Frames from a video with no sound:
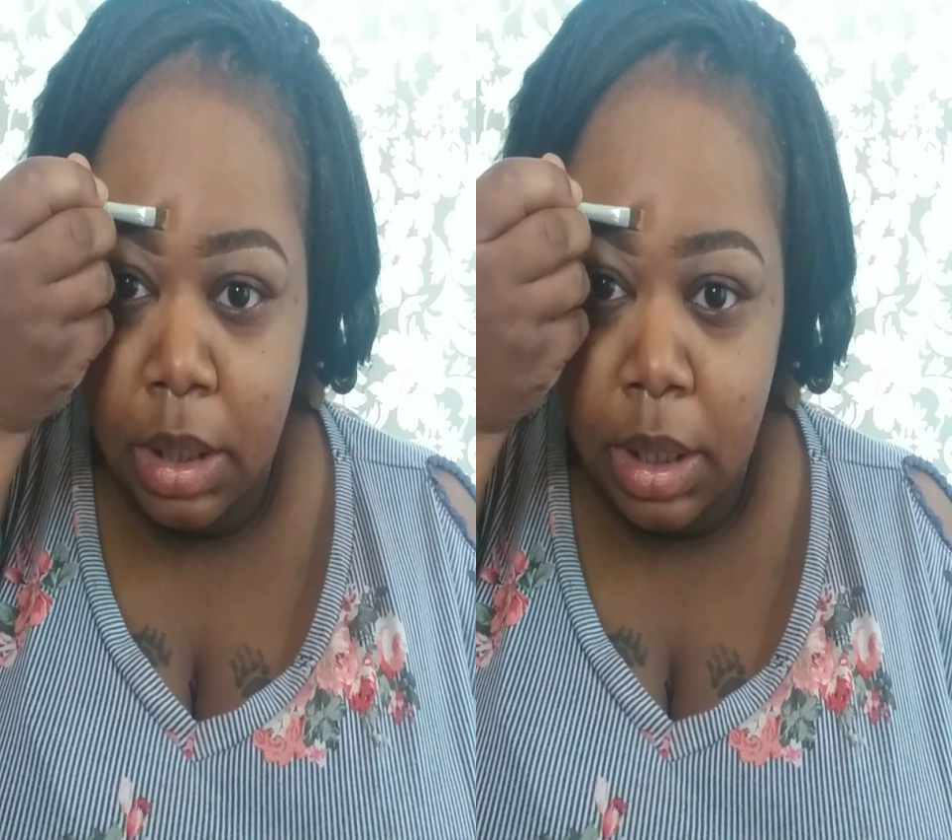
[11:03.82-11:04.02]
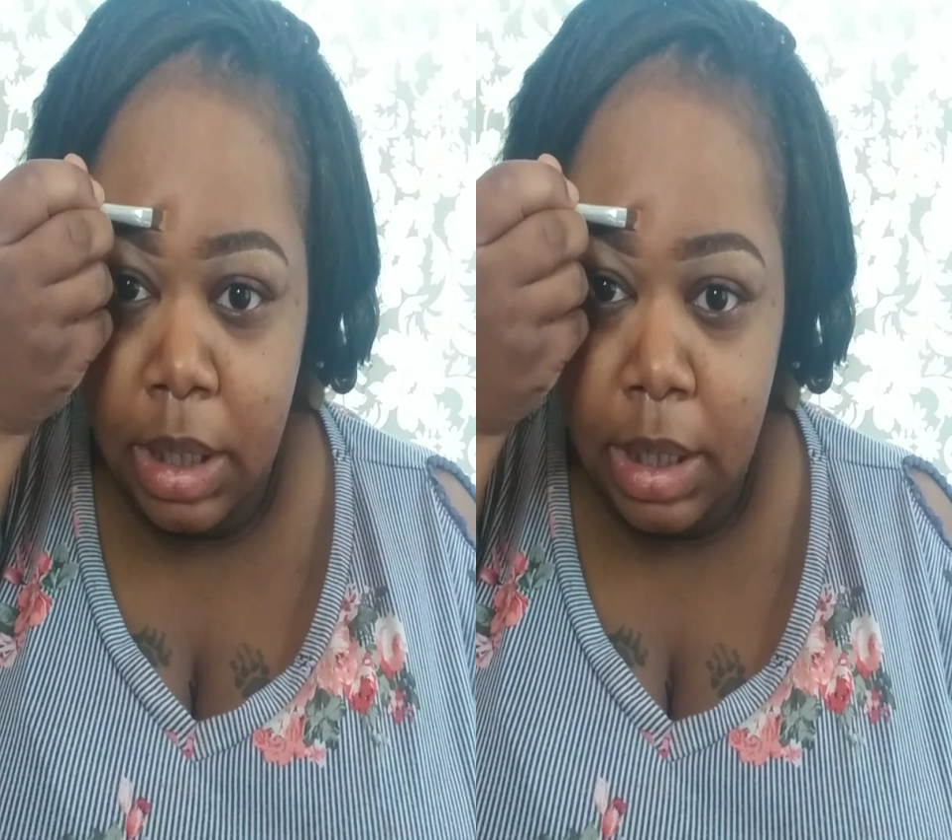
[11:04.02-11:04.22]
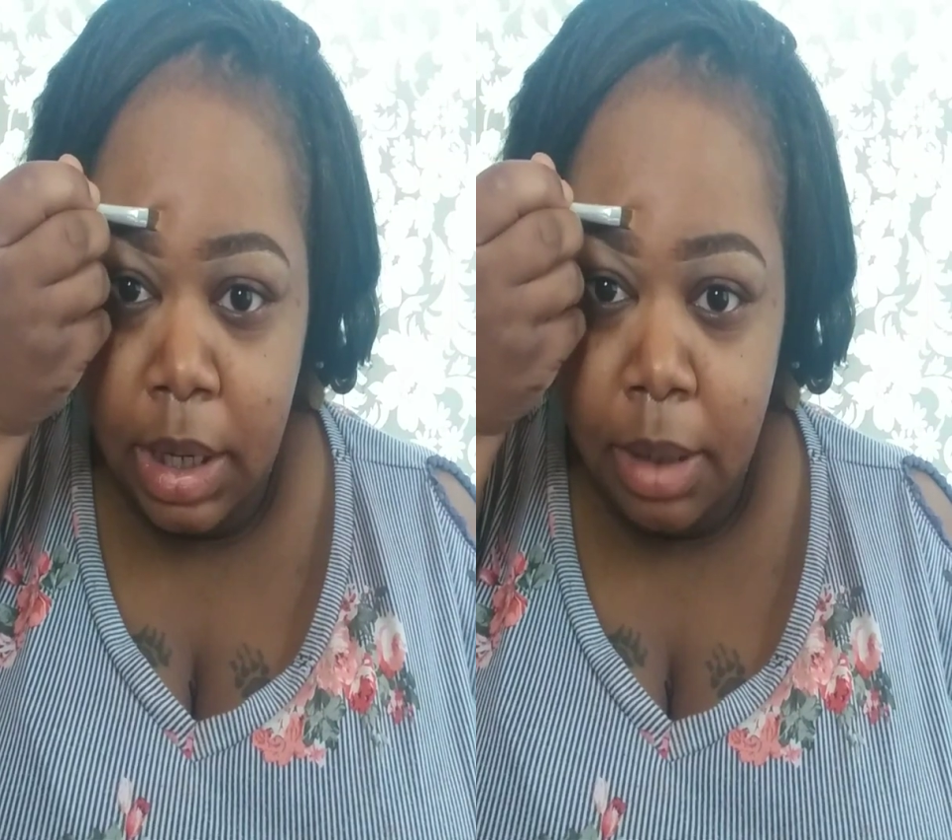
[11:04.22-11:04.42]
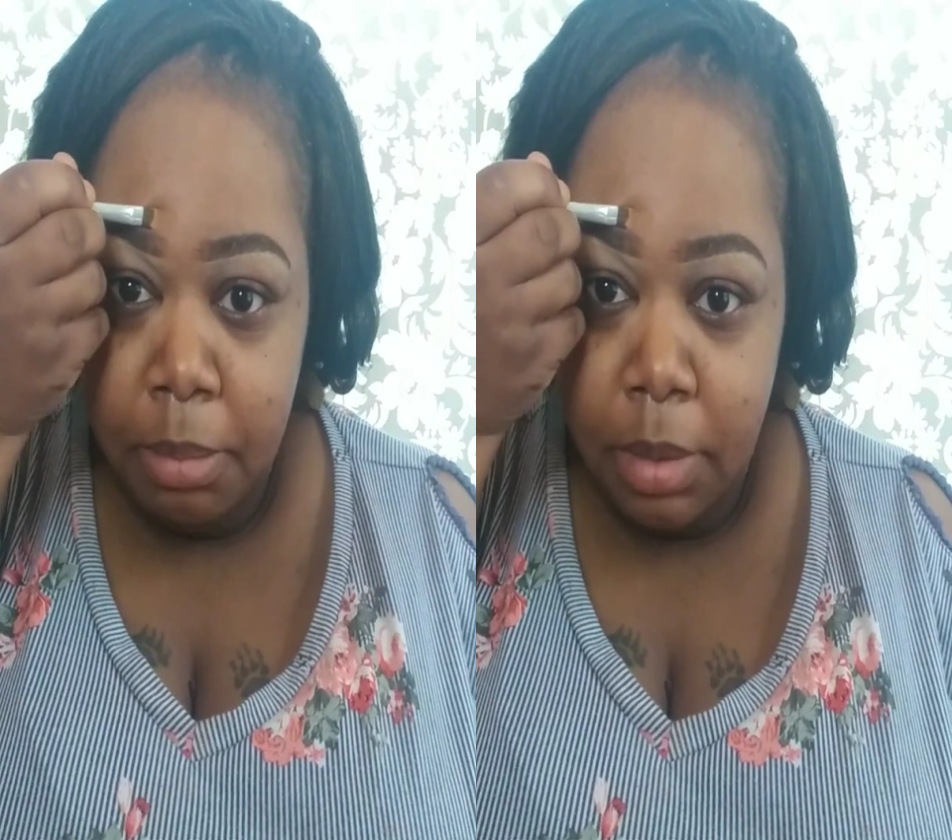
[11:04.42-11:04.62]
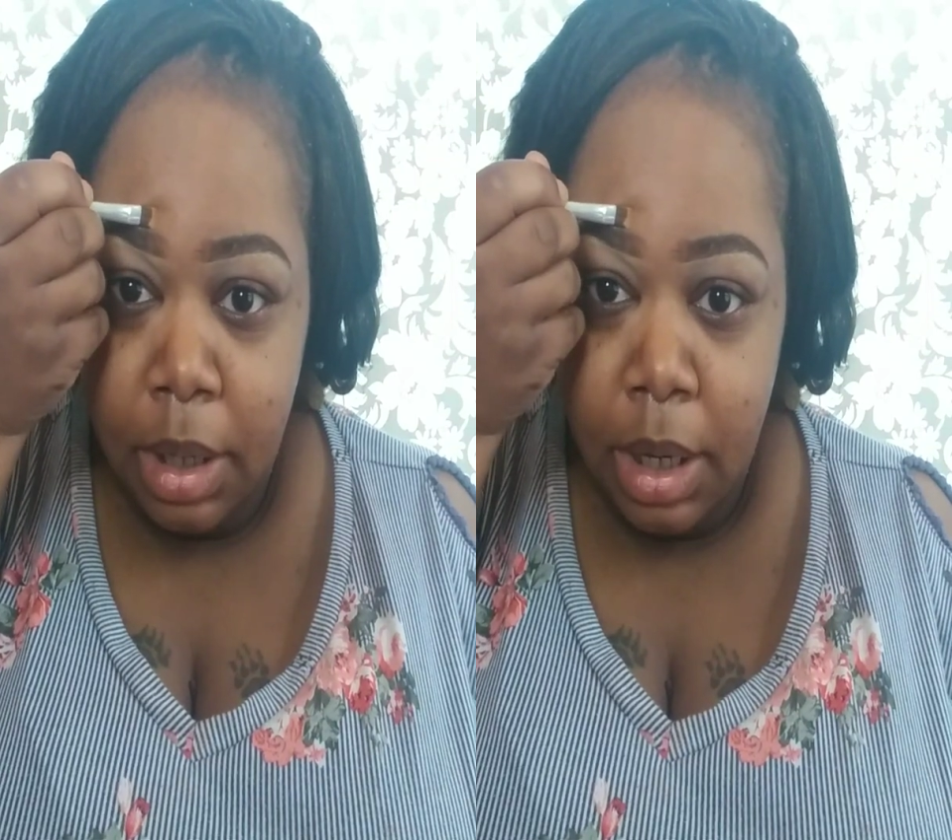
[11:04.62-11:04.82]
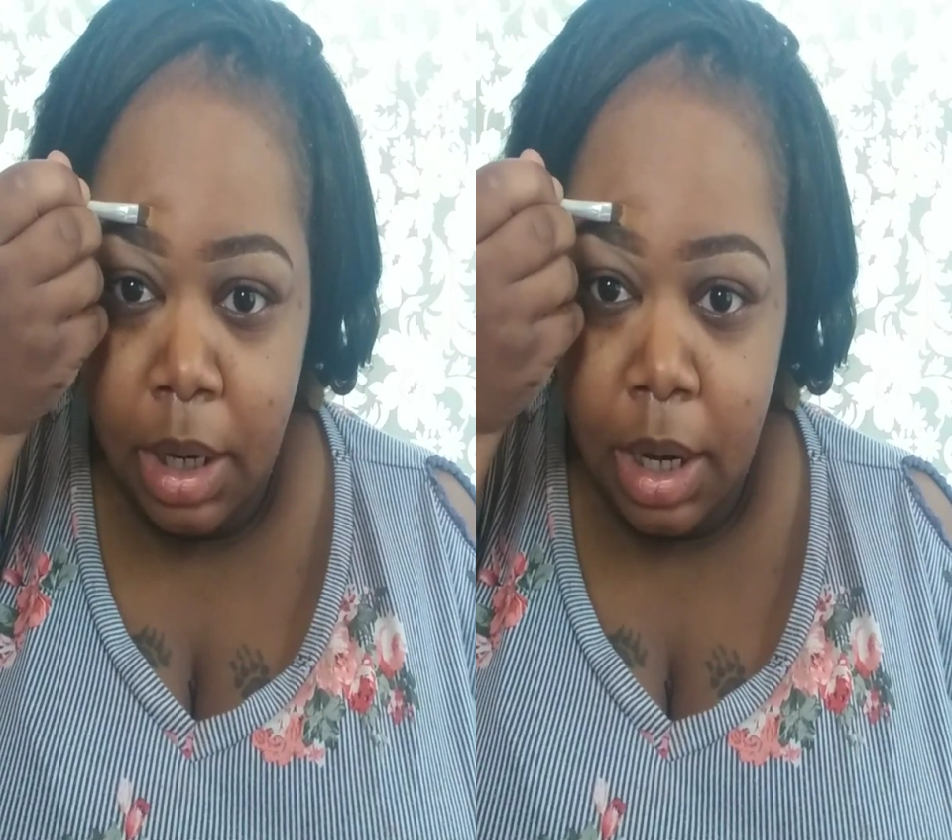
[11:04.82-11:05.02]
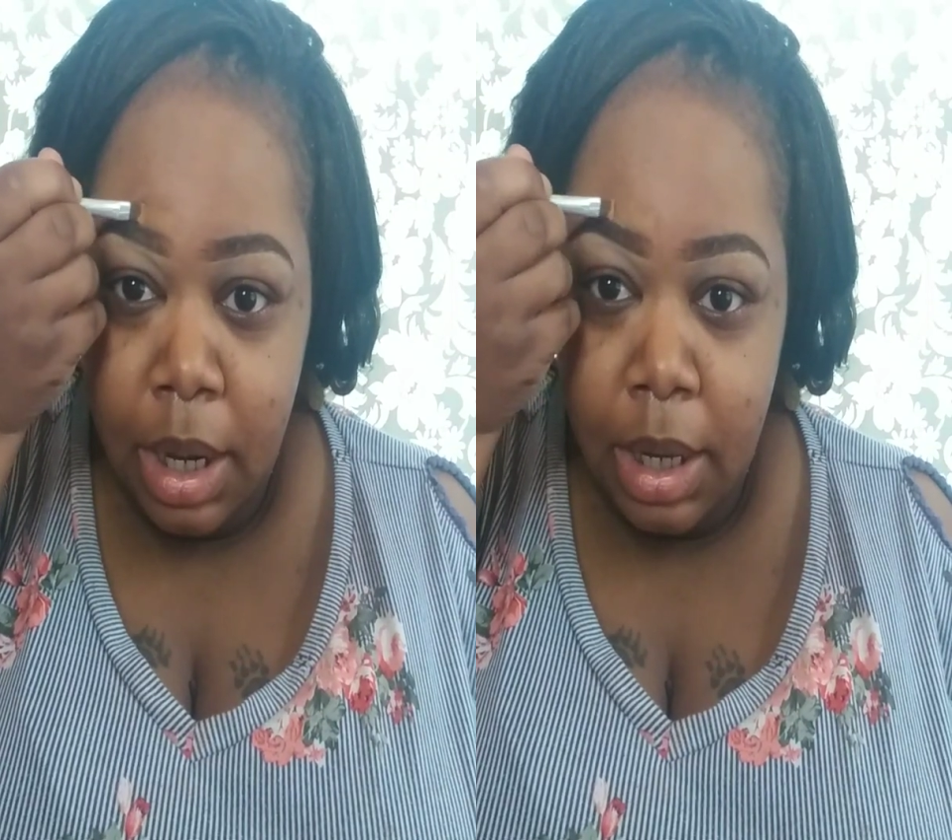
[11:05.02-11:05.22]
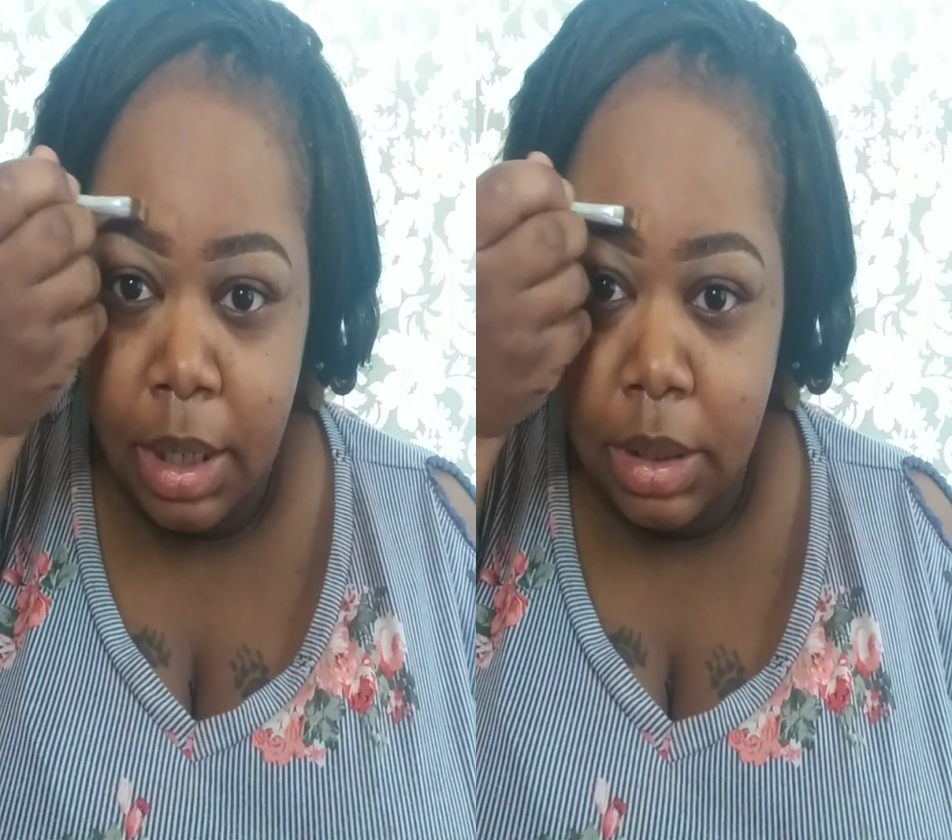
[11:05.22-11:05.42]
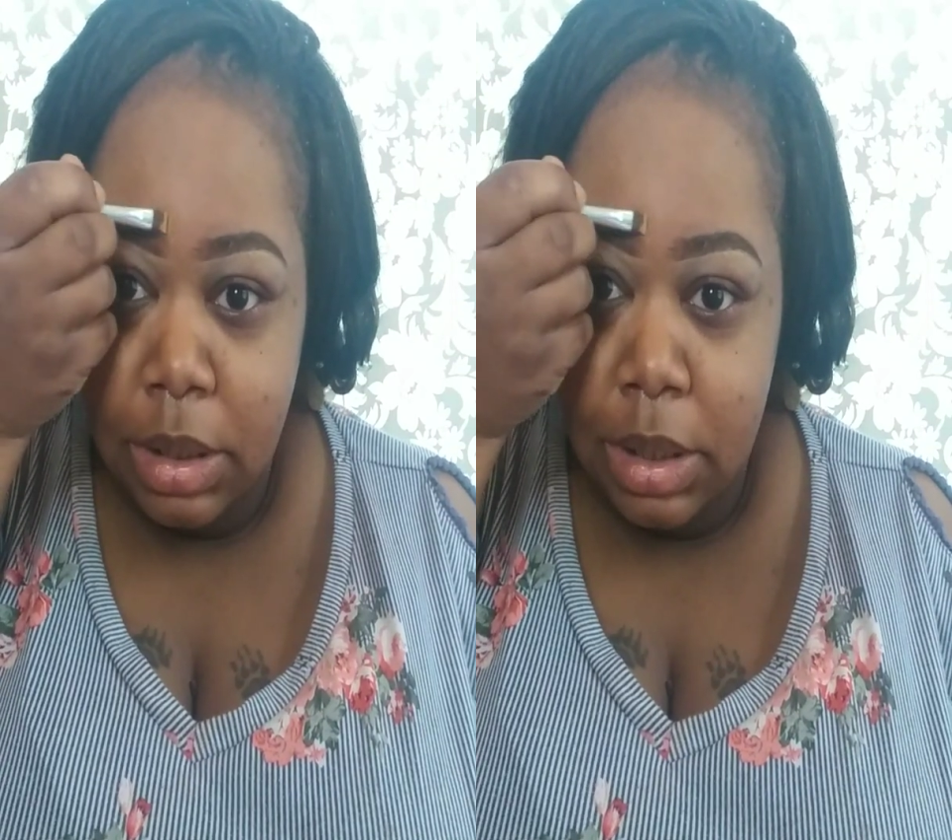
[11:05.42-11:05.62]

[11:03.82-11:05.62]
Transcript: again, I'm not